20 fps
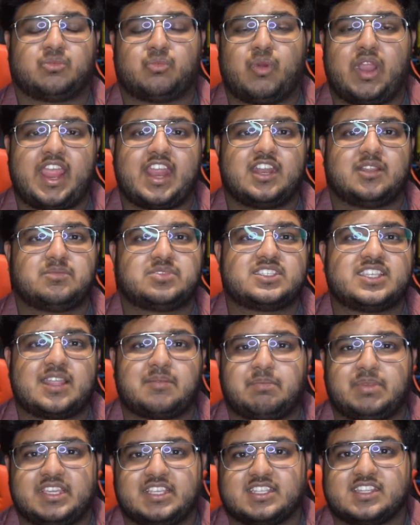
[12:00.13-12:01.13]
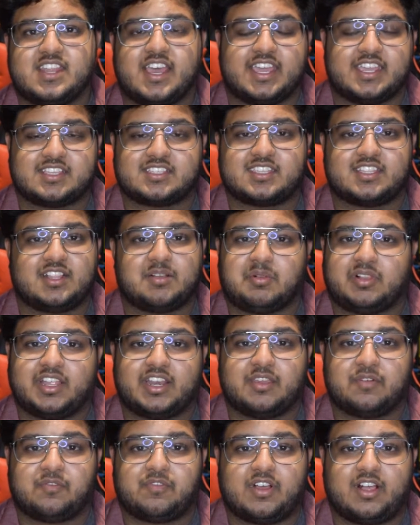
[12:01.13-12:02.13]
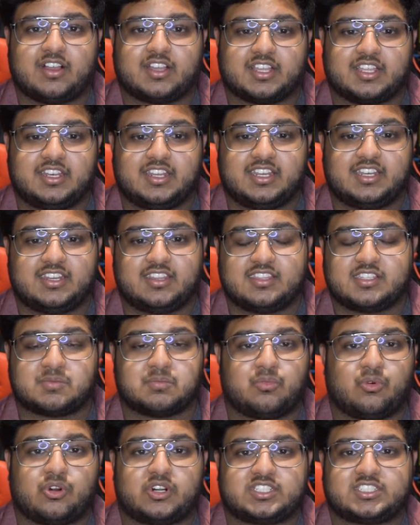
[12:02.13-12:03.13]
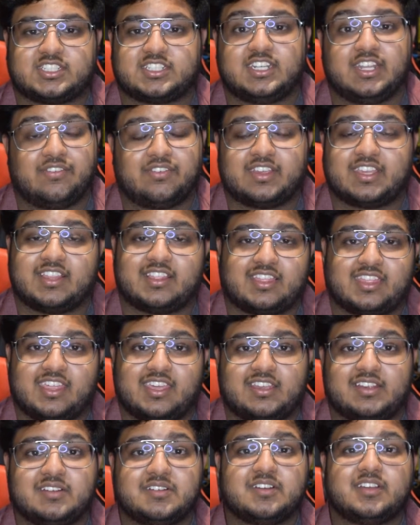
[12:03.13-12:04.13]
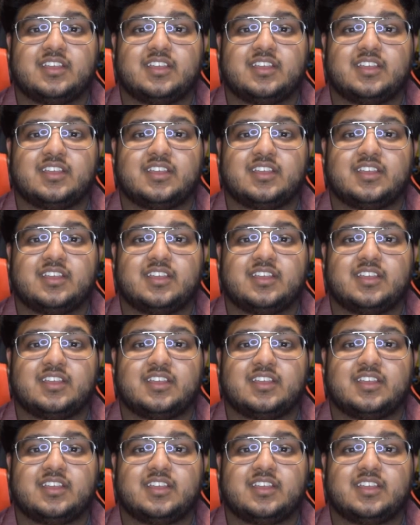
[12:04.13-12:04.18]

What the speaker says: random set piece dice in the Millennium Falcon into this more significant thing.